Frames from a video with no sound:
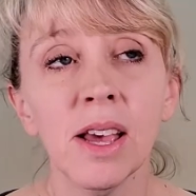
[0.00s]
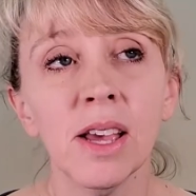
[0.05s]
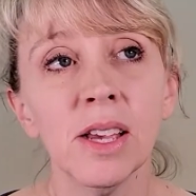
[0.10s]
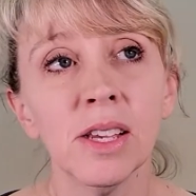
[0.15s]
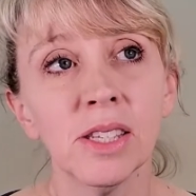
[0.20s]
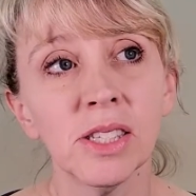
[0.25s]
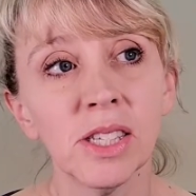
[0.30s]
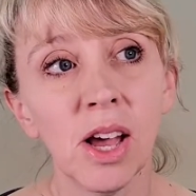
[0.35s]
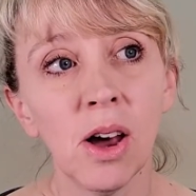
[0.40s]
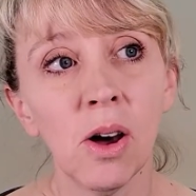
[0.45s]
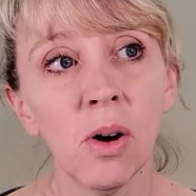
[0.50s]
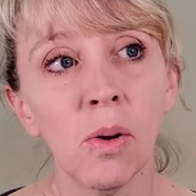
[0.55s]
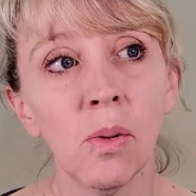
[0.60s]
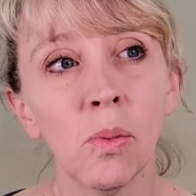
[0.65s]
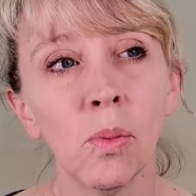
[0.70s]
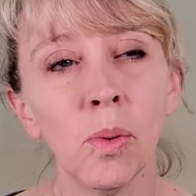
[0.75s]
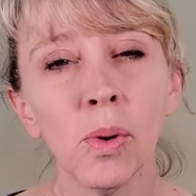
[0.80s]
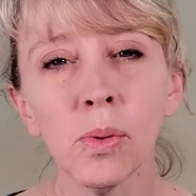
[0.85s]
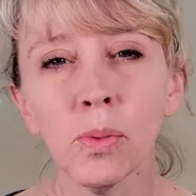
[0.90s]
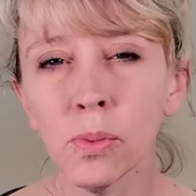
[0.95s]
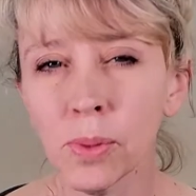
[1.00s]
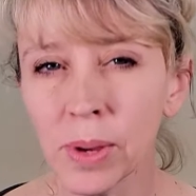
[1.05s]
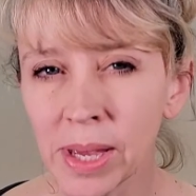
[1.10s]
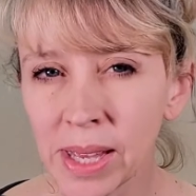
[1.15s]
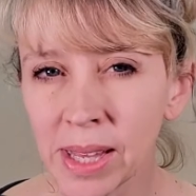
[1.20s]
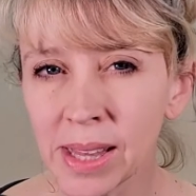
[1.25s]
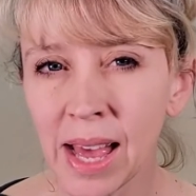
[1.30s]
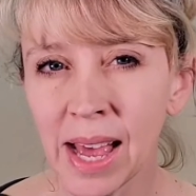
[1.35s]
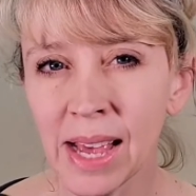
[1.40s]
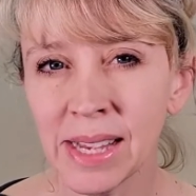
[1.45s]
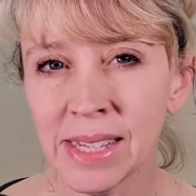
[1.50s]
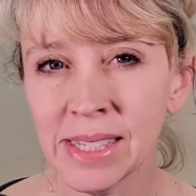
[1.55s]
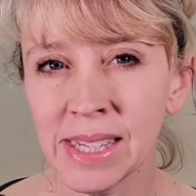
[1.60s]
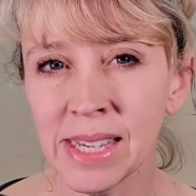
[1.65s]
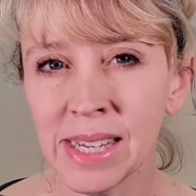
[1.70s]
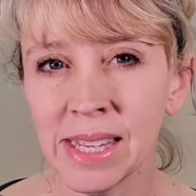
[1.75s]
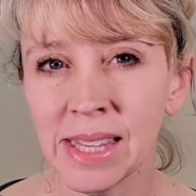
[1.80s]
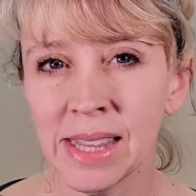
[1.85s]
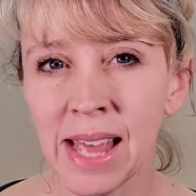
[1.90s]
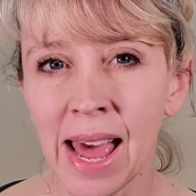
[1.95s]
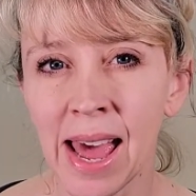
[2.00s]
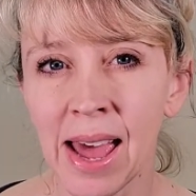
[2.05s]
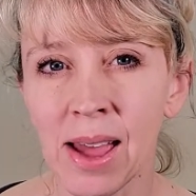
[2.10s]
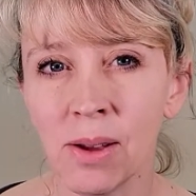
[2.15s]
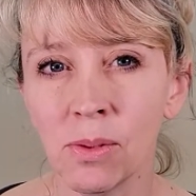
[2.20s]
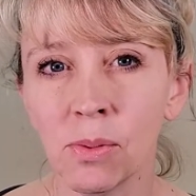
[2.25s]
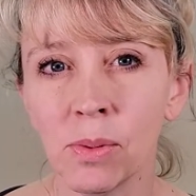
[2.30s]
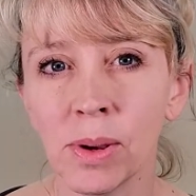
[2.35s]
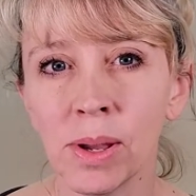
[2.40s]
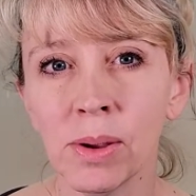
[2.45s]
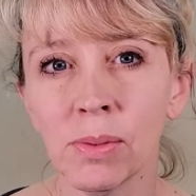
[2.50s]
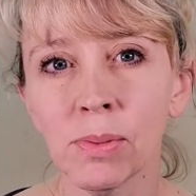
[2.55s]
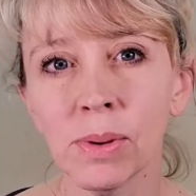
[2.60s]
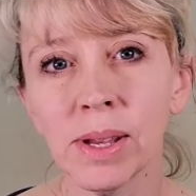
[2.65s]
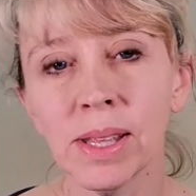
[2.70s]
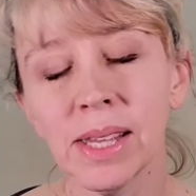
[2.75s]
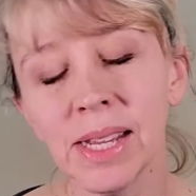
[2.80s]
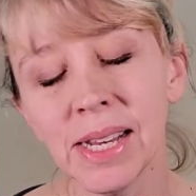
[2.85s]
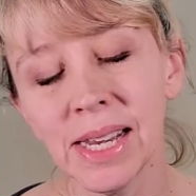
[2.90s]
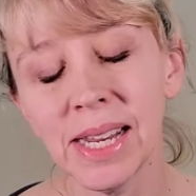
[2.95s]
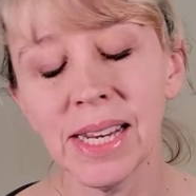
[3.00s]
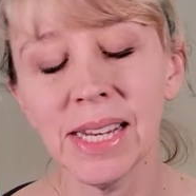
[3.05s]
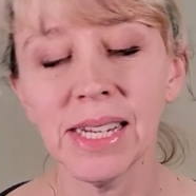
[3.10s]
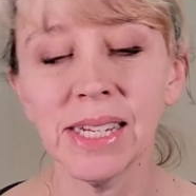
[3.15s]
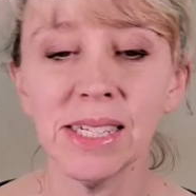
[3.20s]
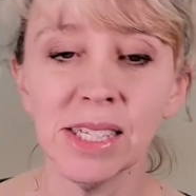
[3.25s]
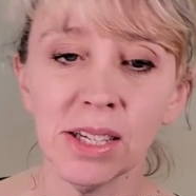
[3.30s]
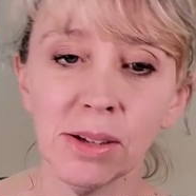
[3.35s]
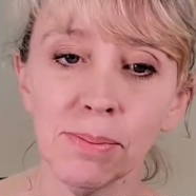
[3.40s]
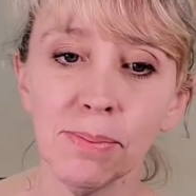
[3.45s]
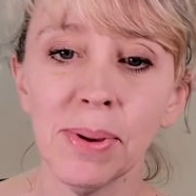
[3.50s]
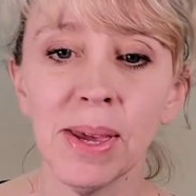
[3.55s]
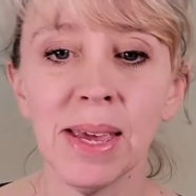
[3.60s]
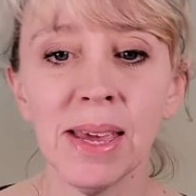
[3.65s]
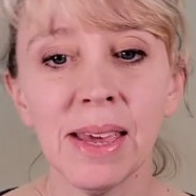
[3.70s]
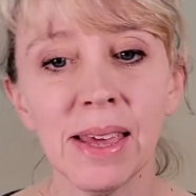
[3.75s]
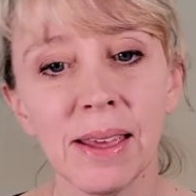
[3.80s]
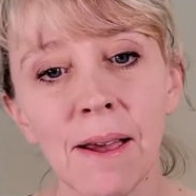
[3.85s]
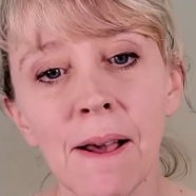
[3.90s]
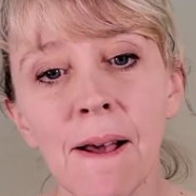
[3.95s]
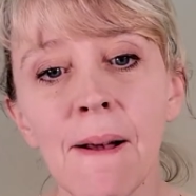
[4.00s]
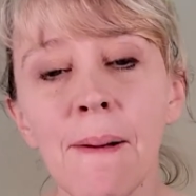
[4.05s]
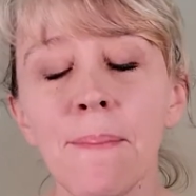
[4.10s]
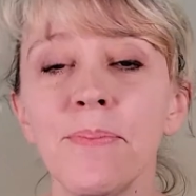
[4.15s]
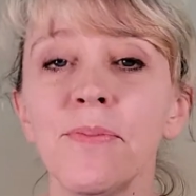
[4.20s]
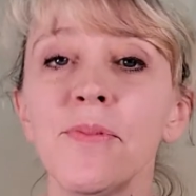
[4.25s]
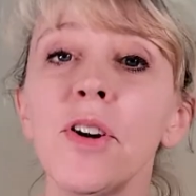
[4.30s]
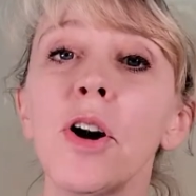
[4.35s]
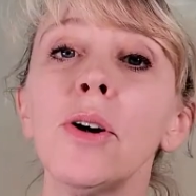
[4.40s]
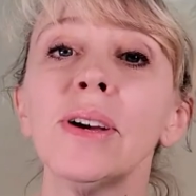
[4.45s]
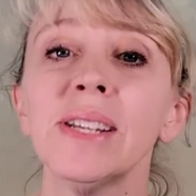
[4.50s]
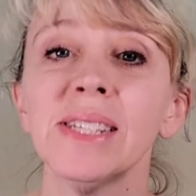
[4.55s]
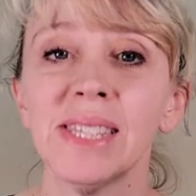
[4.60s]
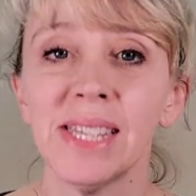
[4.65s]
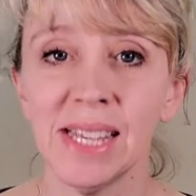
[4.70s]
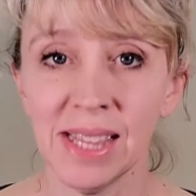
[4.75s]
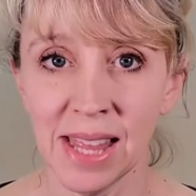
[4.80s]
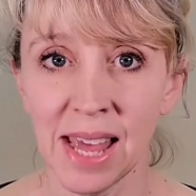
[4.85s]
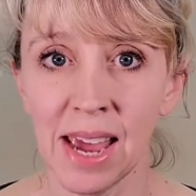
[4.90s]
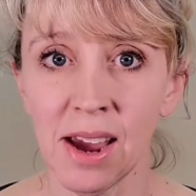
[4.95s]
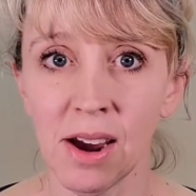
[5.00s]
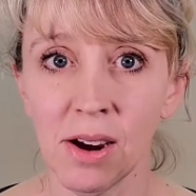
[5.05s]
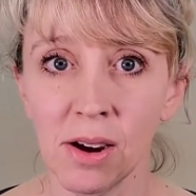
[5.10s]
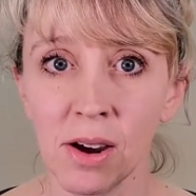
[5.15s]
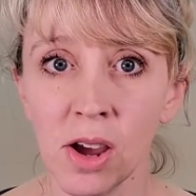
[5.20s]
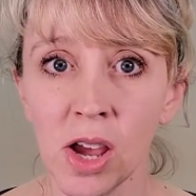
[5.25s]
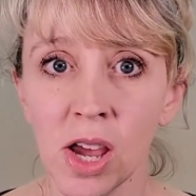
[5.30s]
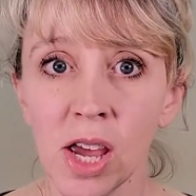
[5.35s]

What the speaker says: So we're realizing that we really needed to be focusing there.